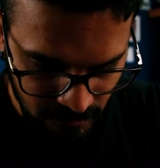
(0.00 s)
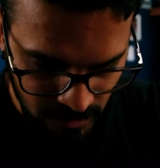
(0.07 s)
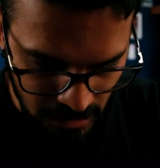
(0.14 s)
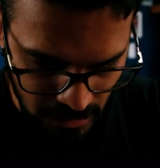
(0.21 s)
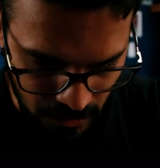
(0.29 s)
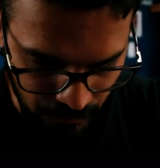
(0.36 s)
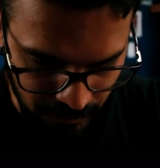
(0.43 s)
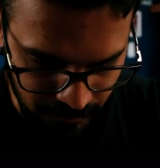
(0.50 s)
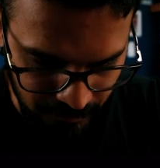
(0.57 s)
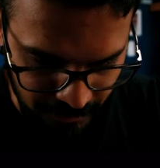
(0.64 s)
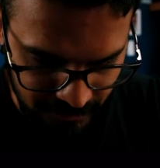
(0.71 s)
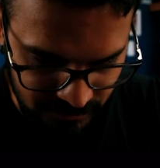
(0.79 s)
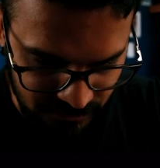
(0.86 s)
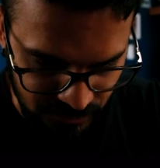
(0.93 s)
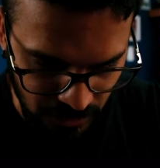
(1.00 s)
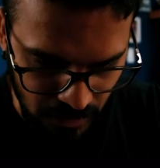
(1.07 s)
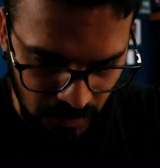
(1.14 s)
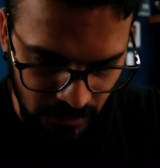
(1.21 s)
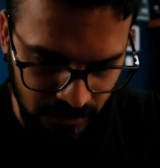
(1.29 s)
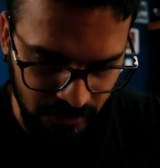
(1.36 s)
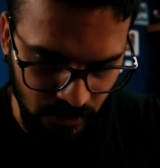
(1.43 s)
how it makes the
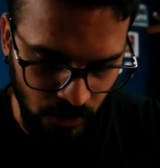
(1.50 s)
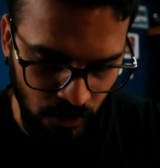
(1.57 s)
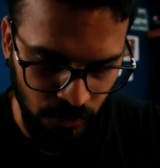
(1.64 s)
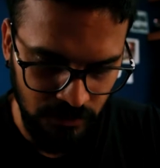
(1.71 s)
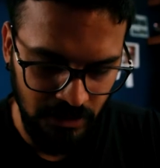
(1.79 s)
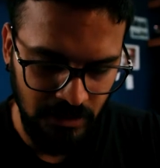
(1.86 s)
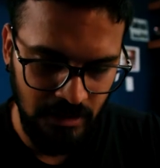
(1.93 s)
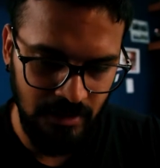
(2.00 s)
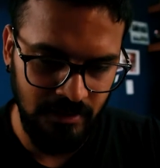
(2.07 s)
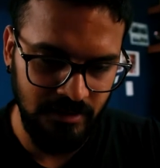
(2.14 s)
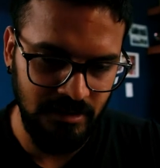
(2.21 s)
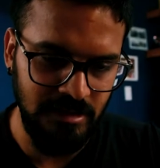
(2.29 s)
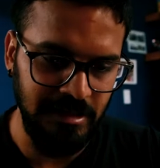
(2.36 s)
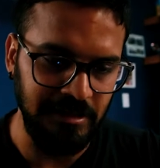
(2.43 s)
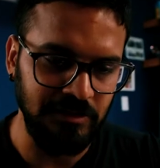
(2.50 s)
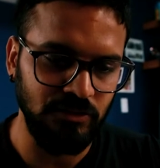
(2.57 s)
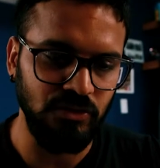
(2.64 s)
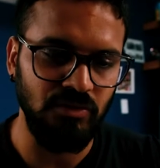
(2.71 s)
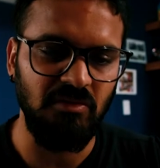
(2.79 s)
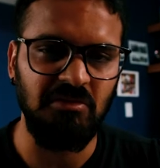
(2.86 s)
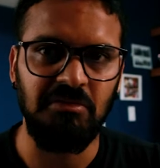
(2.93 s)
color, all the color,
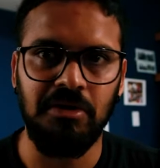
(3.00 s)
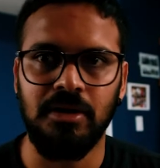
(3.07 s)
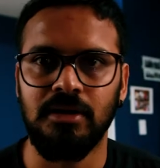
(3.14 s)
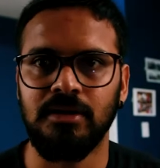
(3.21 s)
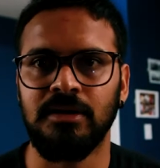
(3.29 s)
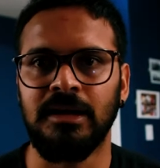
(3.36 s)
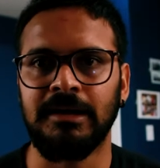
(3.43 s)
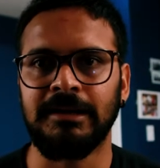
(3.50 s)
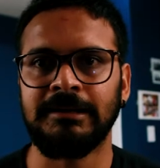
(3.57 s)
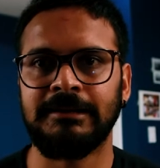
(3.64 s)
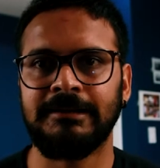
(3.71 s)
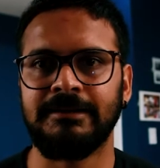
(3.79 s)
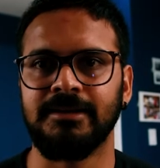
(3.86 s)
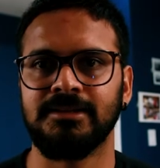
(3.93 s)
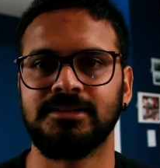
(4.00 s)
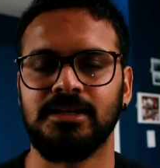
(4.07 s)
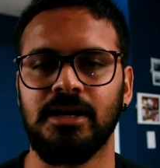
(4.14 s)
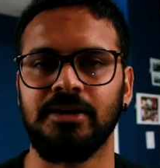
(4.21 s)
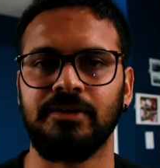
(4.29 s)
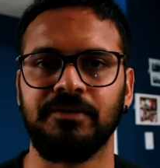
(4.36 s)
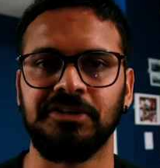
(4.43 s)
like it creates
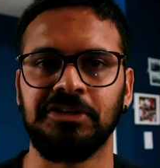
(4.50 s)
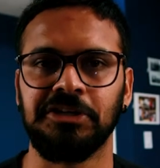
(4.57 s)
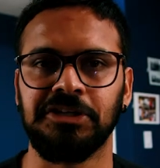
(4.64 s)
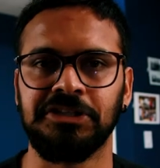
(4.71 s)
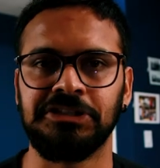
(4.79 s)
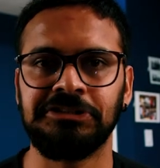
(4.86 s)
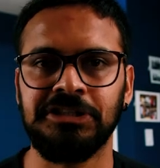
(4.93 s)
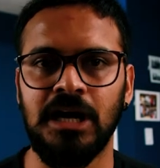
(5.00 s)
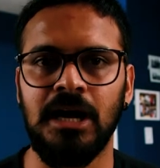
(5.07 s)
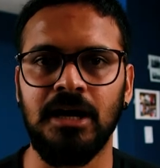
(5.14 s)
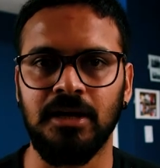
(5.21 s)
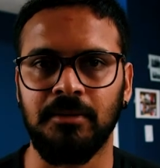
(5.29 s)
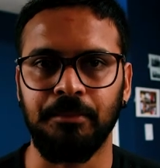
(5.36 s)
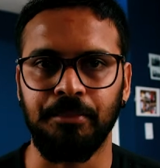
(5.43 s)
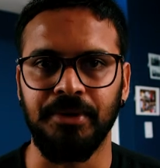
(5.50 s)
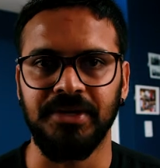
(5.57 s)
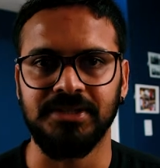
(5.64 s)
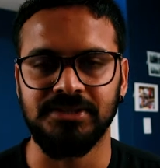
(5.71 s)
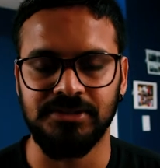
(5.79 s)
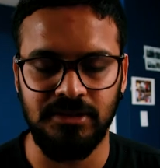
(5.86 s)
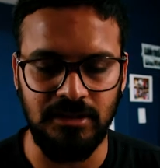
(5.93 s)
kind of a dark
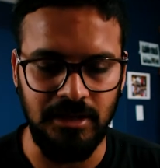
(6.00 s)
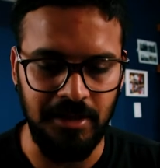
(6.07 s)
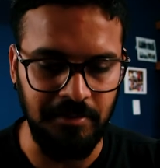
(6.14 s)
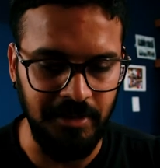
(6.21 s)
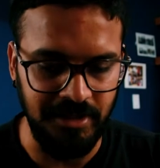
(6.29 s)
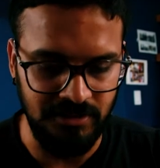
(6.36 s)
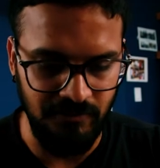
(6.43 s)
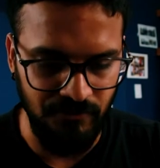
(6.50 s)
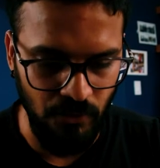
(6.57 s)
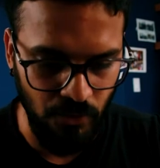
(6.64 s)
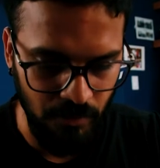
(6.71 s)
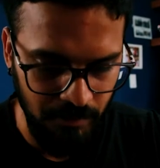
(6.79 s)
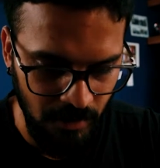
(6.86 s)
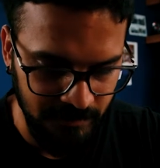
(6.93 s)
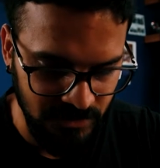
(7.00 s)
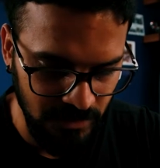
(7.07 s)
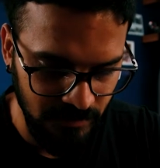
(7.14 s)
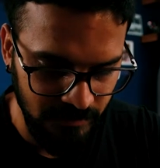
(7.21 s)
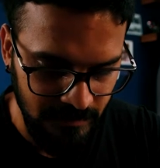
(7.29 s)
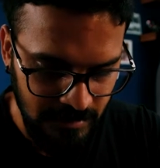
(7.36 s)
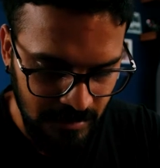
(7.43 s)
pixel and makes the photo pops
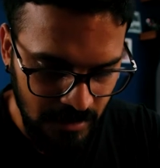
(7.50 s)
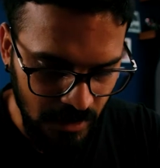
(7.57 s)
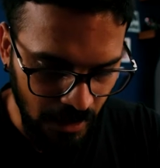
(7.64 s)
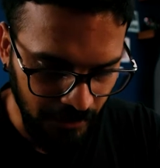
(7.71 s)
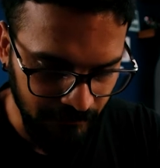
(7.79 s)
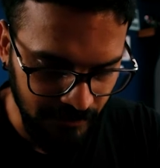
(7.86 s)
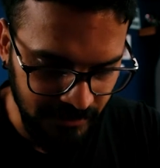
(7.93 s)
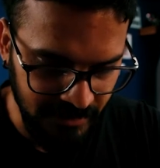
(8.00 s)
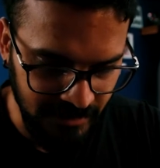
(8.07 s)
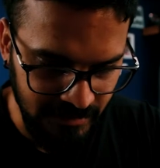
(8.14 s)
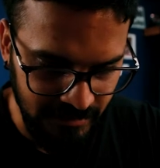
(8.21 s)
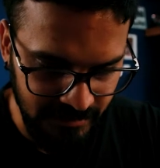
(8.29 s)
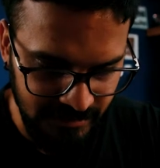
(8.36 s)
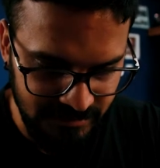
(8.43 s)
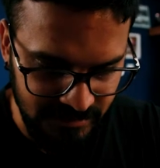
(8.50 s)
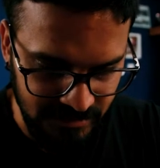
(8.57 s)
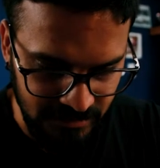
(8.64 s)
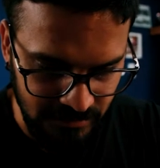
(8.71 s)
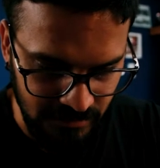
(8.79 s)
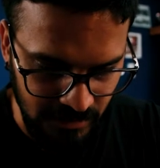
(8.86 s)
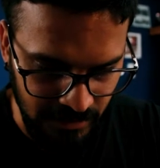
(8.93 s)
out. And if I decrease it,
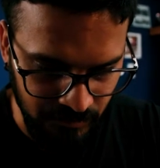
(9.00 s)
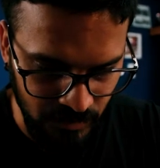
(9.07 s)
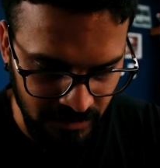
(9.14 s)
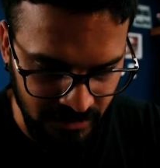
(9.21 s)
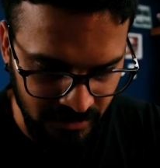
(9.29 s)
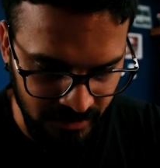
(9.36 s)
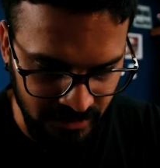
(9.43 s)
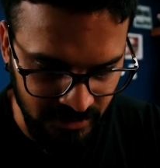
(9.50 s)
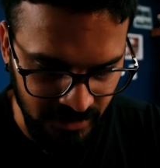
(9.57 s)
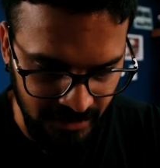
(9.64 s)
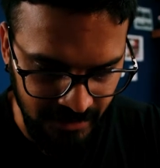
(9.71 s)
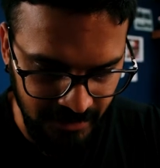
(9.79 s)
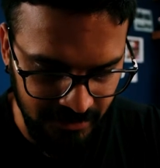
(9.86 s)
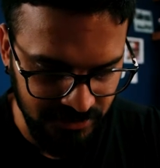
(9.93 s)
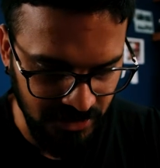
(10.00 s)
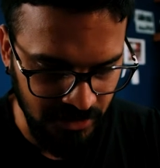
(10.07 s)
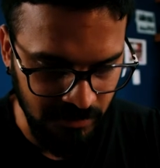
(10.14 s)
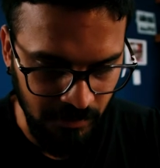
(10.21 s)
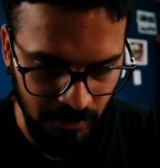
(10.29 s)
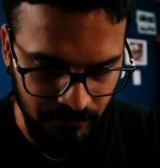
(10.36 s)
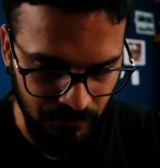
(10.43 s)
it will create the haze in
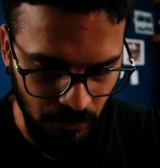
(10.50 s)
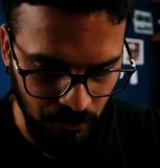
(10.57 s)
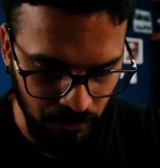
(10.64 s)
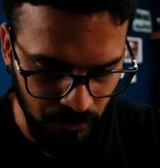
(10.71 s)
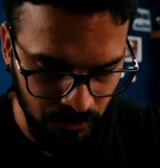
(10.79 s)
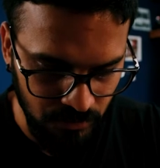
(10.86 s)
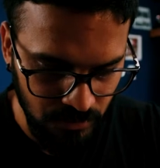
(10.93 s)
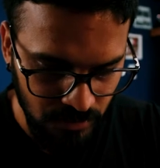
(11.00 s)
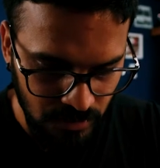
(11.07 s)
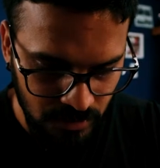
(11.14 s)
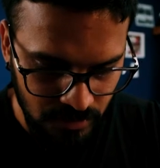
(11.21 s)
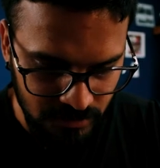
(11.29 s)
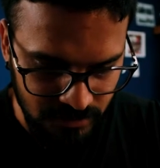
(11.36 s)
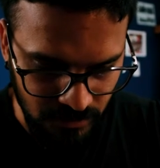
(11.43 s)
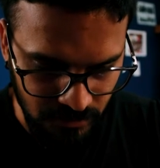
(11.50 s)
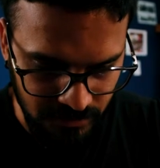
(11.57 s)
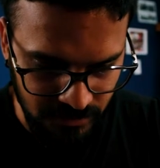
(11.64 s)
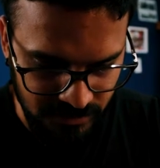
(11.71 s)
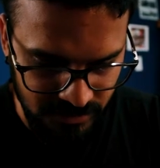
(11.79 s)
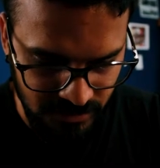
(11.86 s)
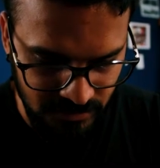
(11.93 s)
my photo. So you
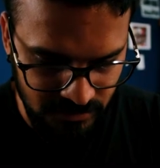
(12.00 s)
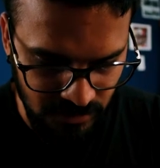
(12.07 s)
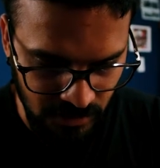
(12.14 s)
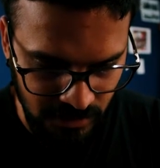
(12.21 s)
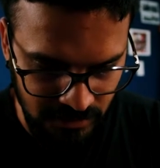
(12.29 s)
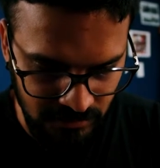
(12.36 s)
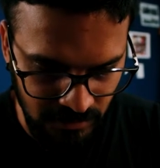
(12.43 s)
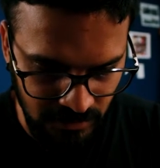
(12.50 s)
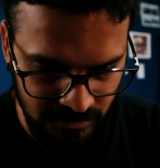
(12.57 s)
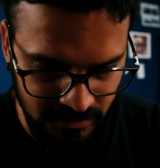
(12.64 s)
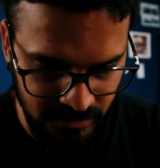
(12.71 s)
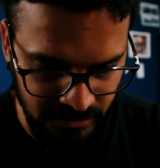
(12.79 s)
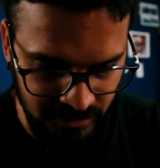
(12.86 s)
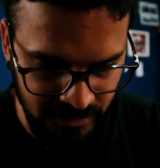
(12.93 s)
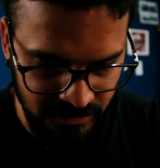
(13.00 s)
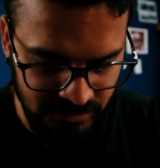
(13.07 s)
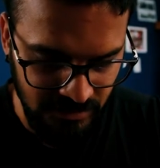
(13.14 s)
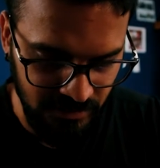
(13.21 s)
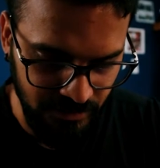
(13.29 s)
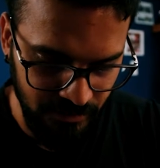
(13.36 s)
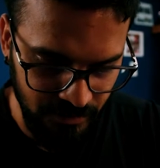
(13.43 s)
see, so I'll increase a
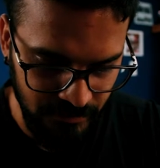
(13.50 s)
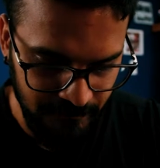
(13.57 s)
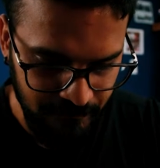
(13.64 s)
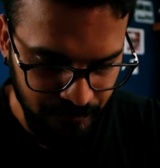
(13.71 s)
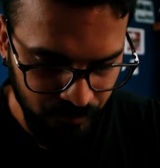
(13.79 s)
little bit.